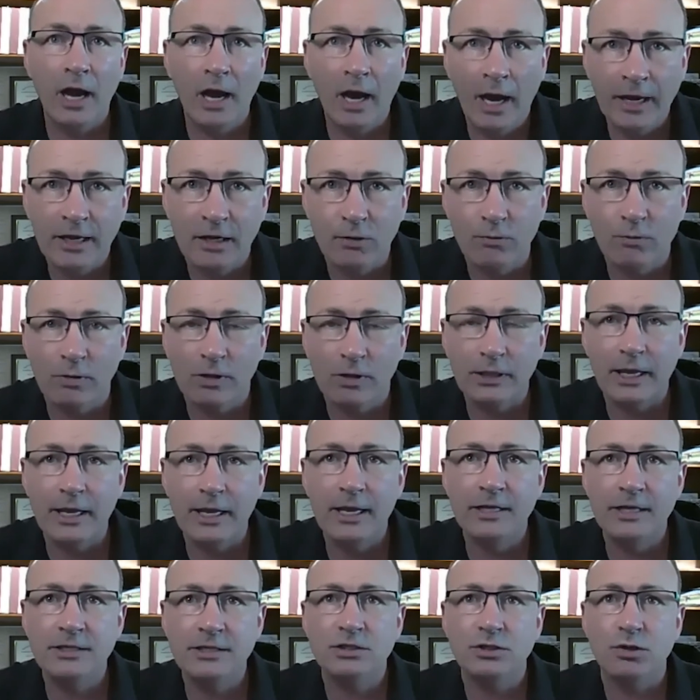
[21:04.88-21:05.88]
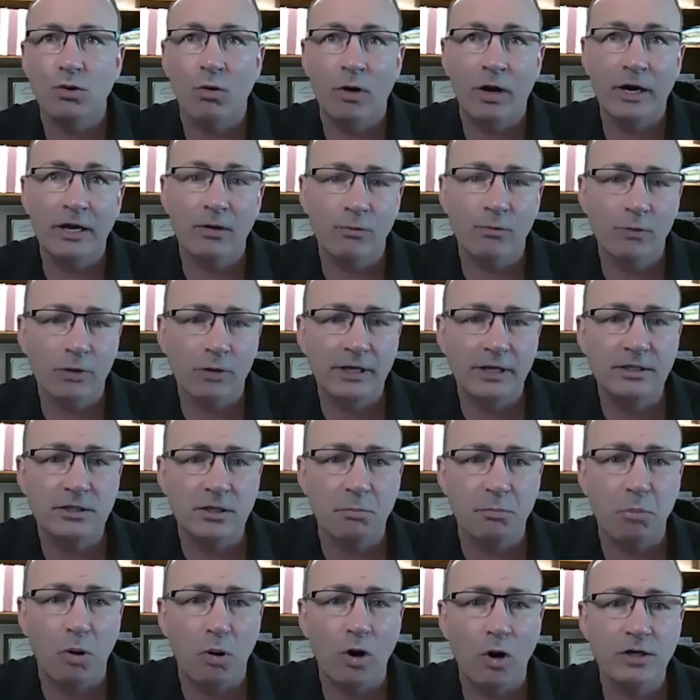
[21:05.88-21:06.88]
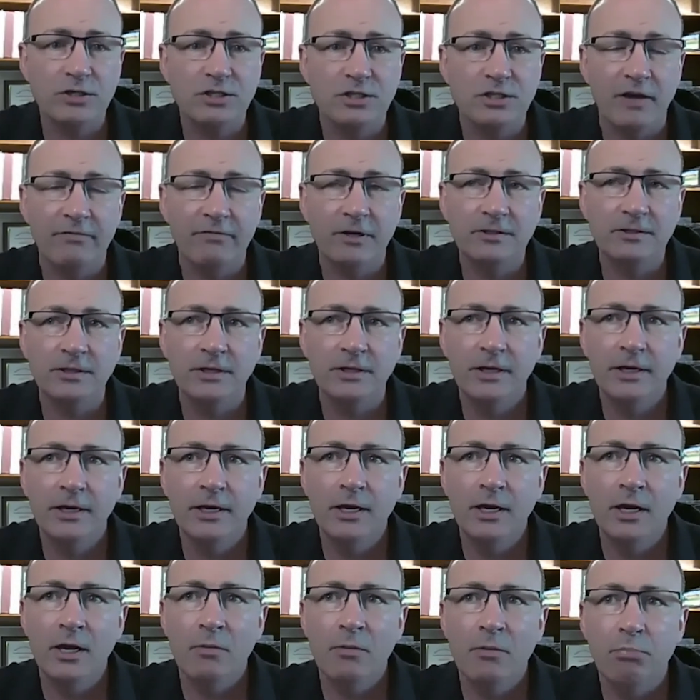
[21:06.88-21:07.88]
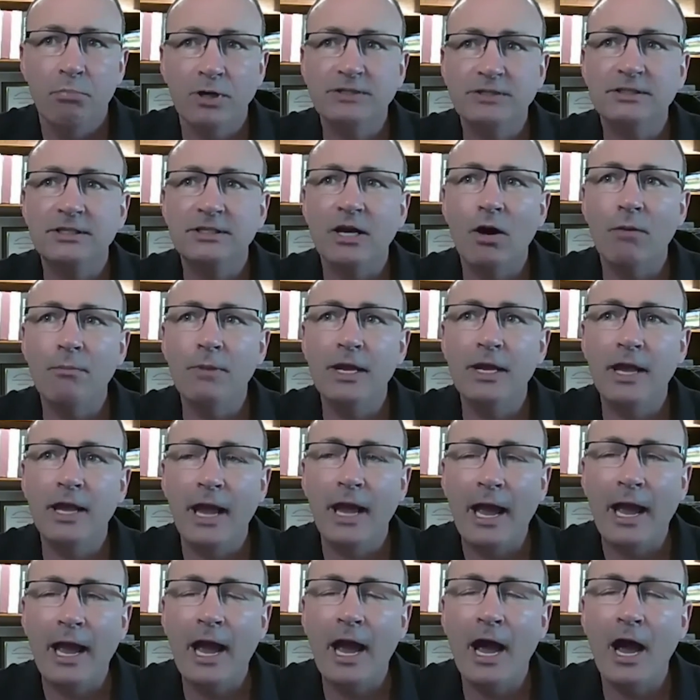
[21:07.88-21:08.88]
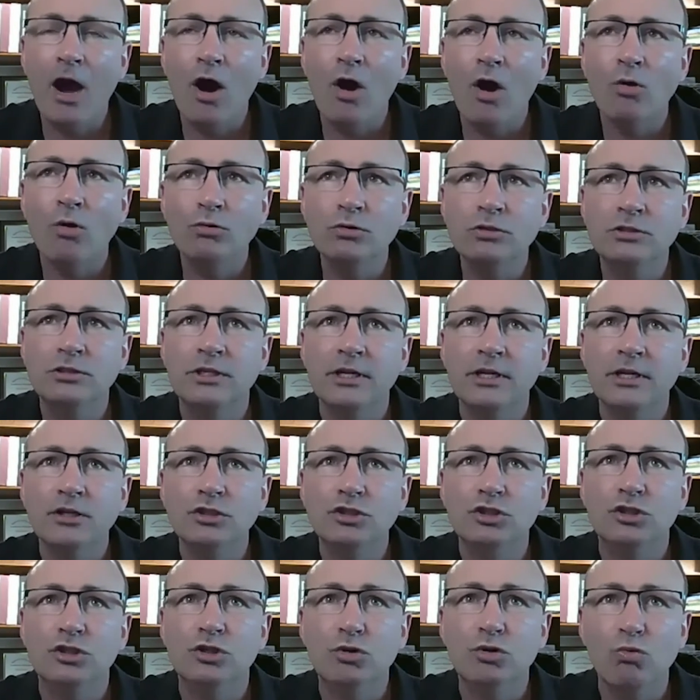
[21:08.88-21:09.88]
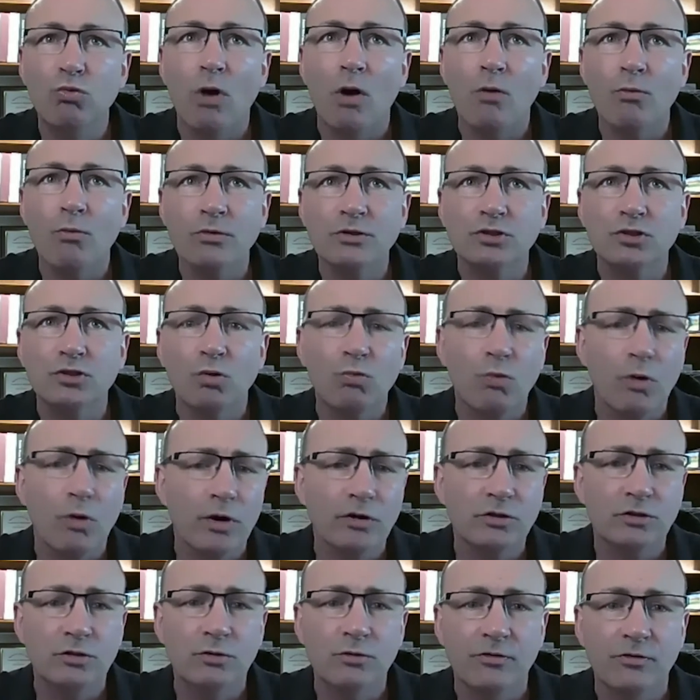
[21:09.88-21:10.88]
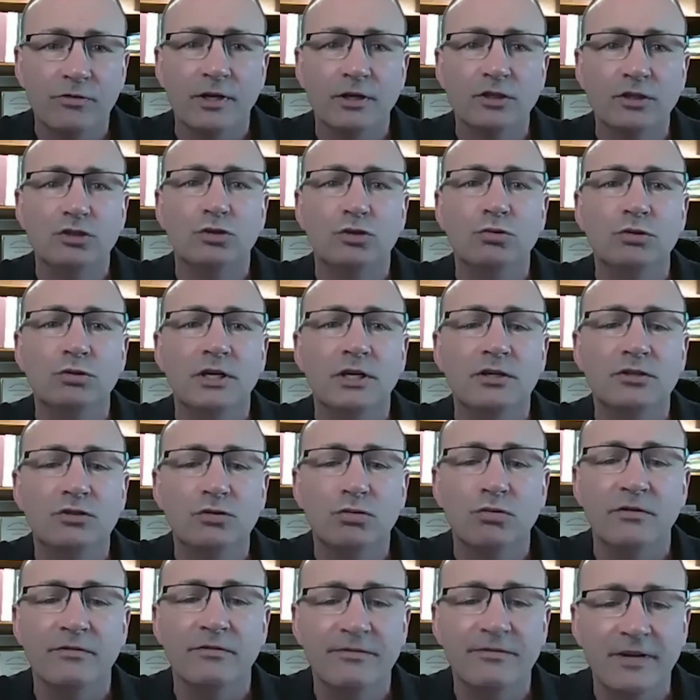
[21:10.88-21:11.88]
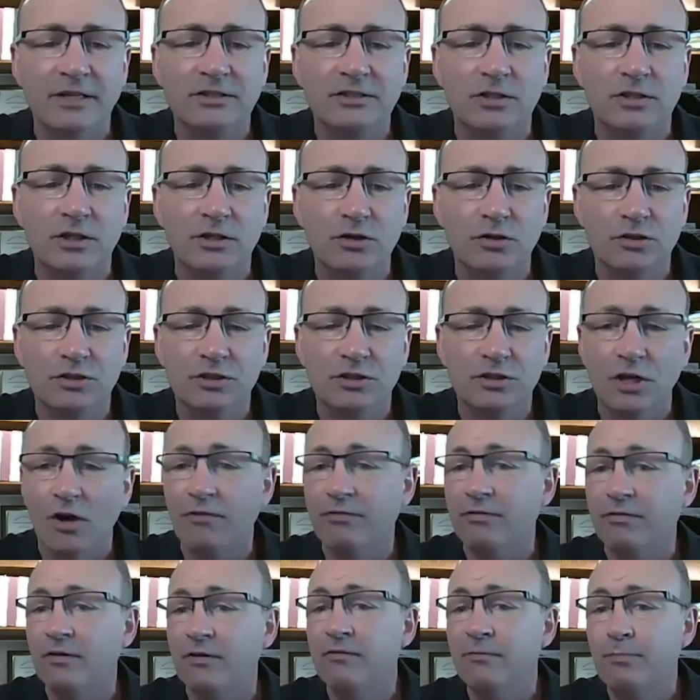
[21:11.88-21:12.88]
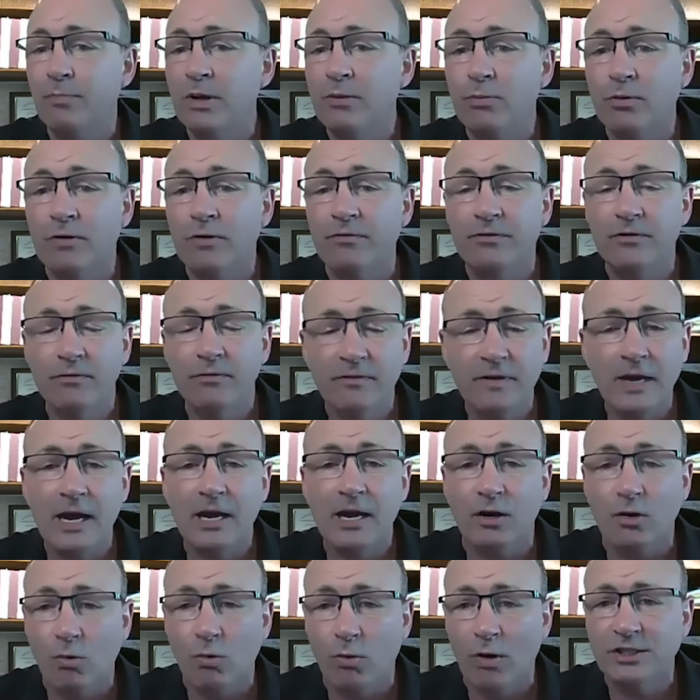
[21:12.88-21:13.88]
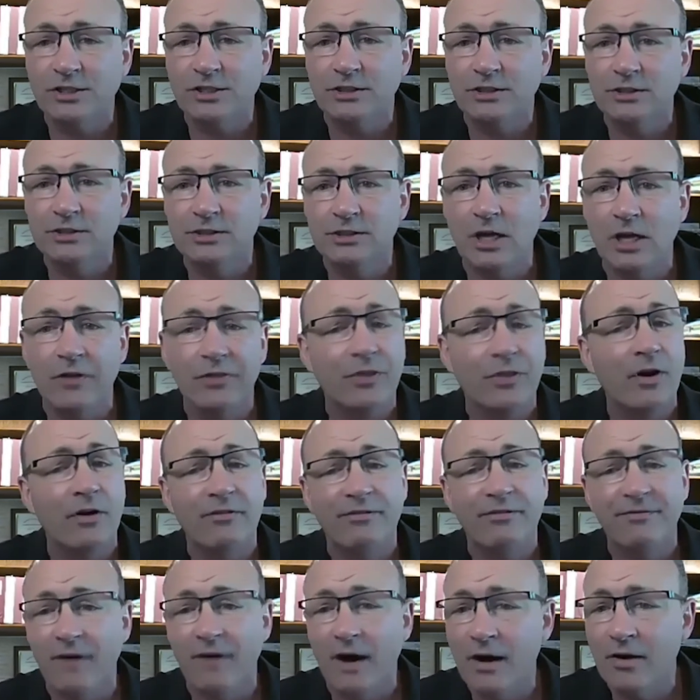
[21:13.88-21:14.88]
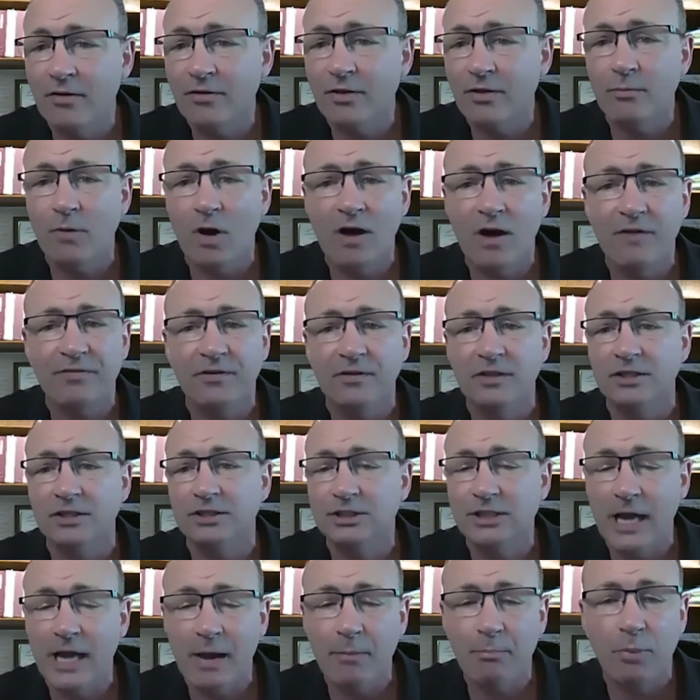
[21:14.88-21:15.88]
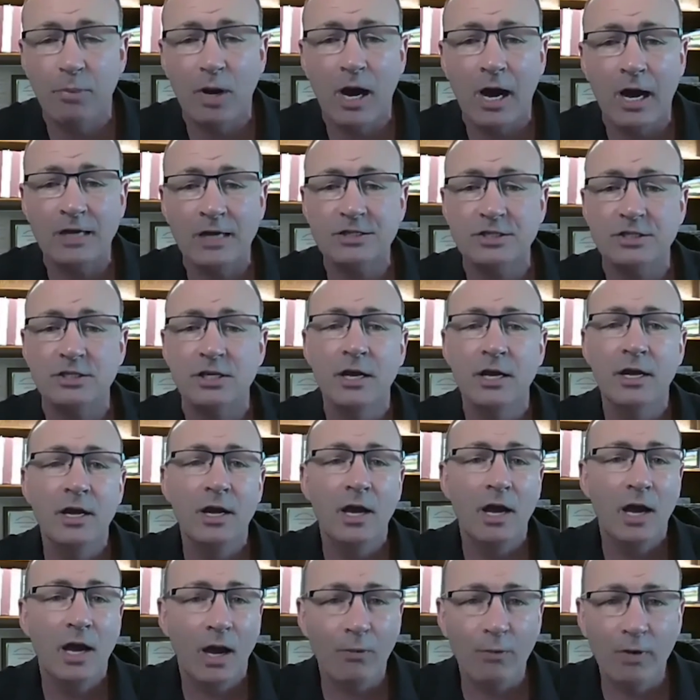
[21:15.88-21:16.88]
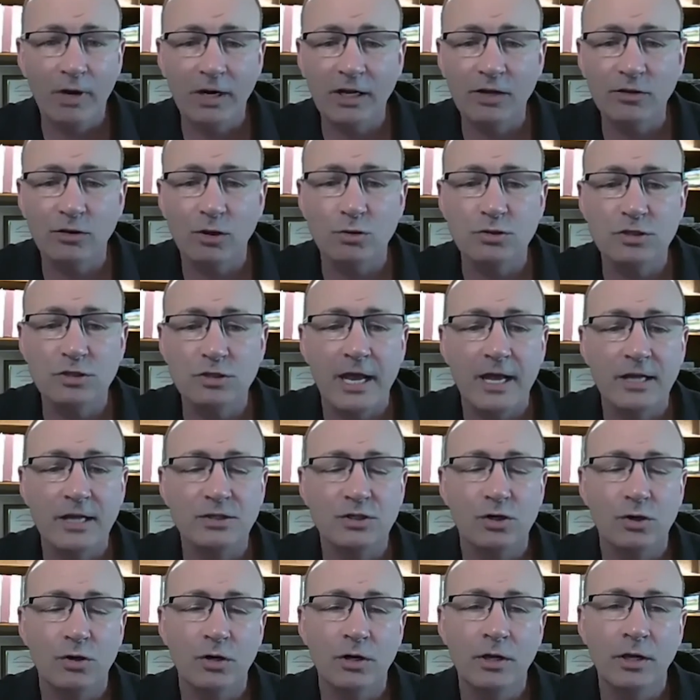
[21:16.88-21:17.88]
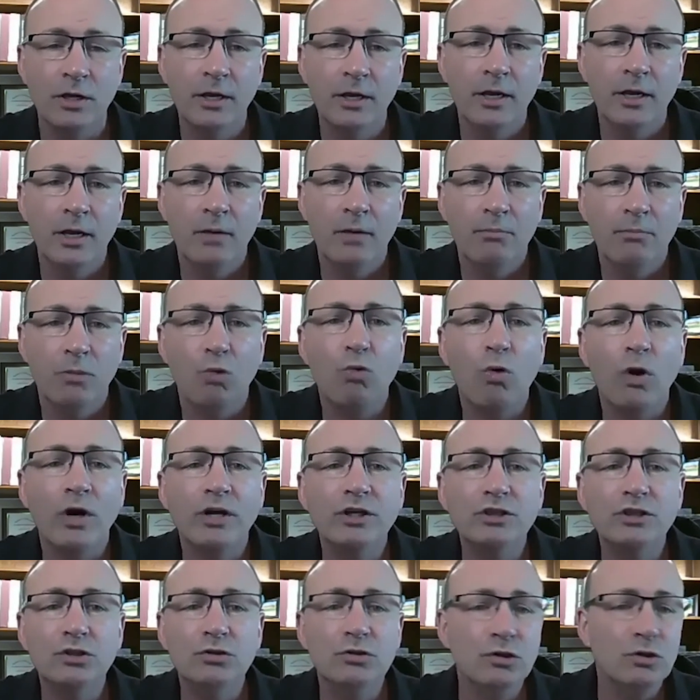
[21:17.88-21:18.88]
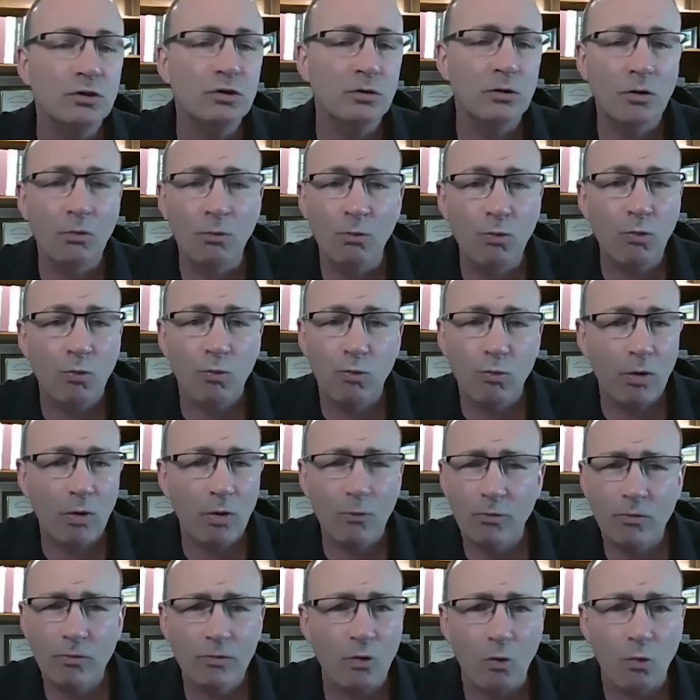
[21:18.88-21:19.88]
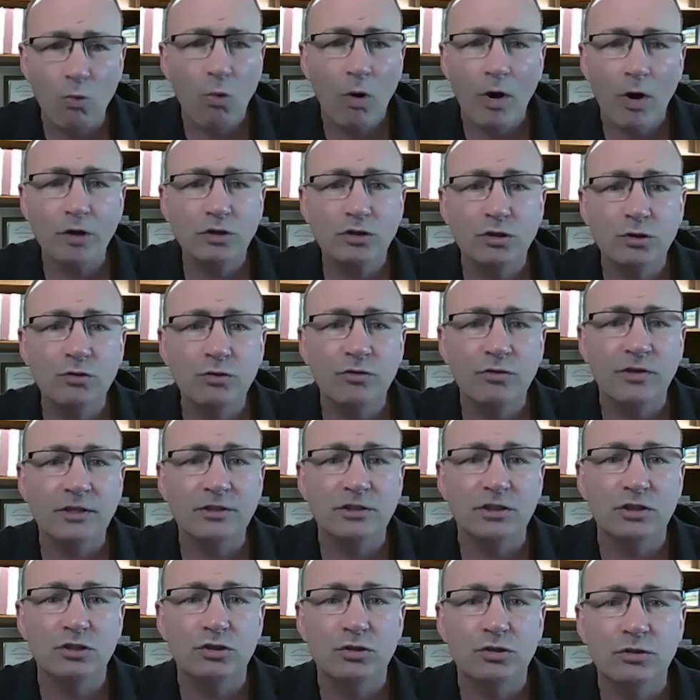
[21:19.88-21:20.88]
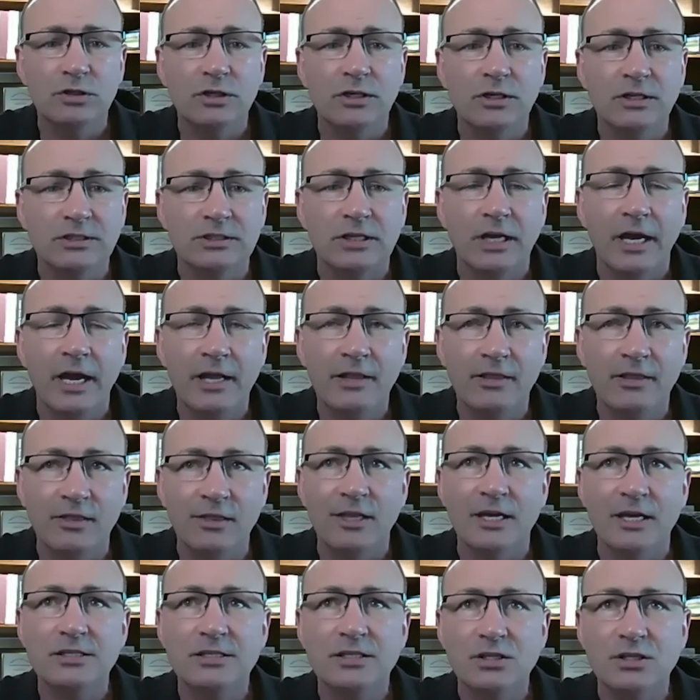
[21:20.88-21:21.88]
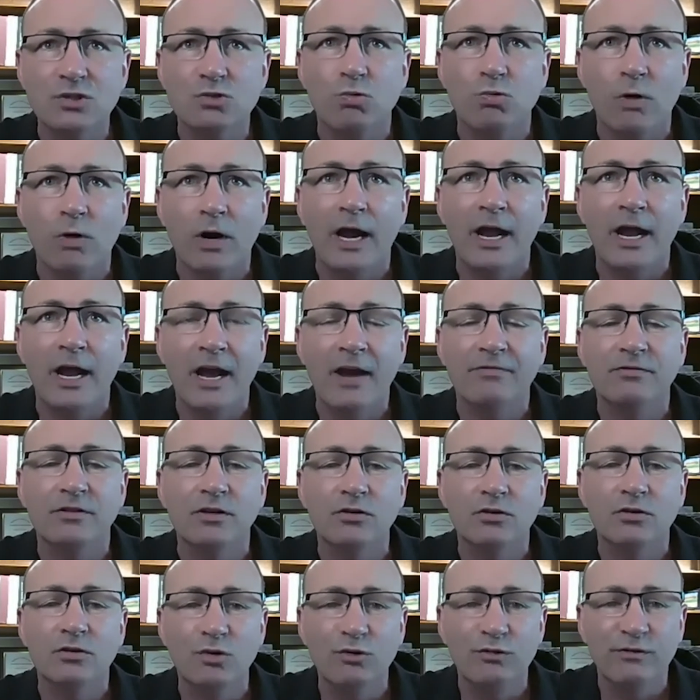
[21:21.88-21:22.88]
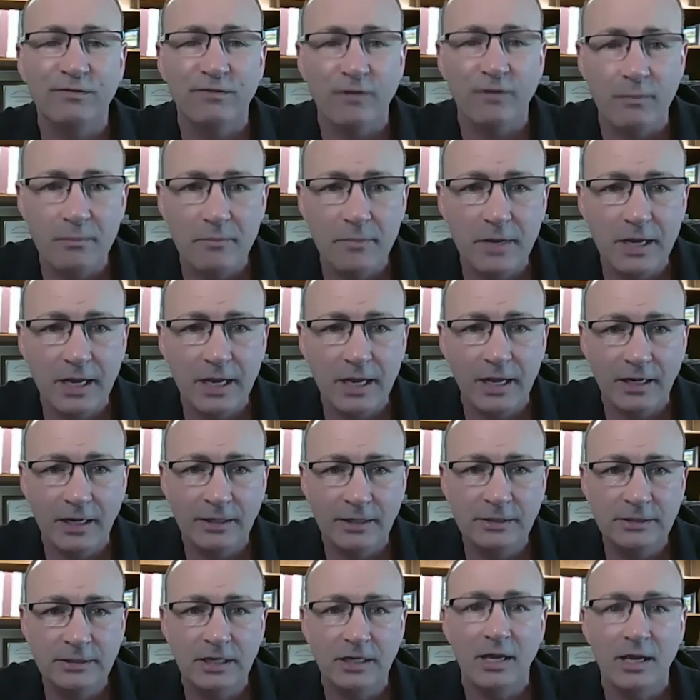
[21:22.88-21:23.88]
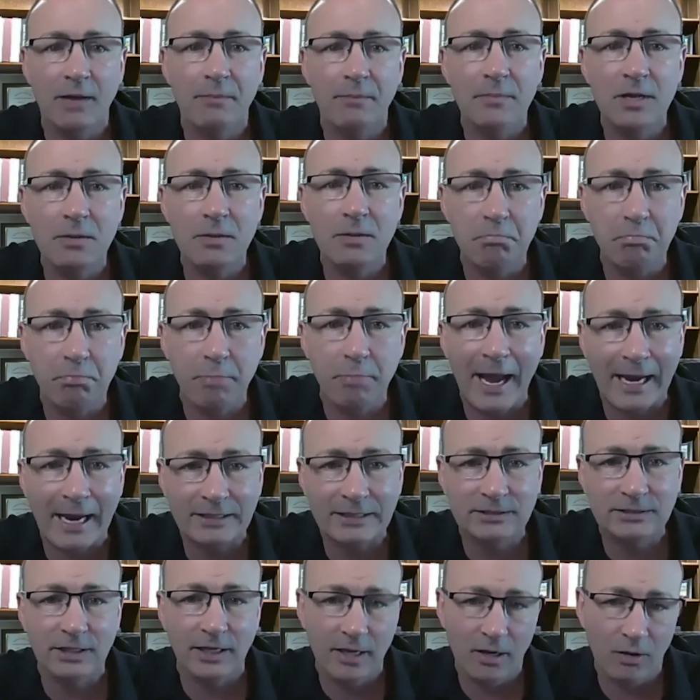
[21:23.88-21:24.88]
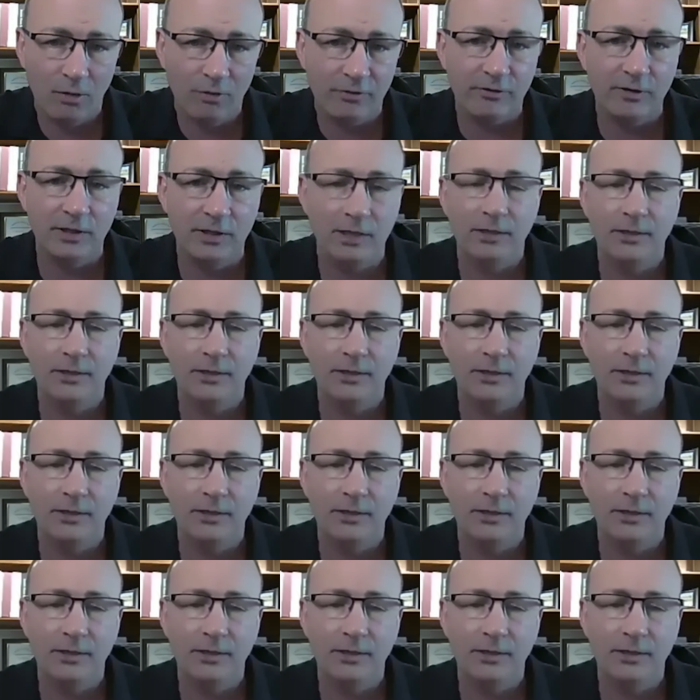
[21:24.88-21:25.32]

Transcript: I can relate, or I can relate to parts of it. But tell me, what was the one or two things you did to invest in yourself? And if you've got questions out there, fire them off in the chat box. I want to get those answered. But what did you do? What were the one or two things that you did to say, this is what I have to do for me to get me back to healthy?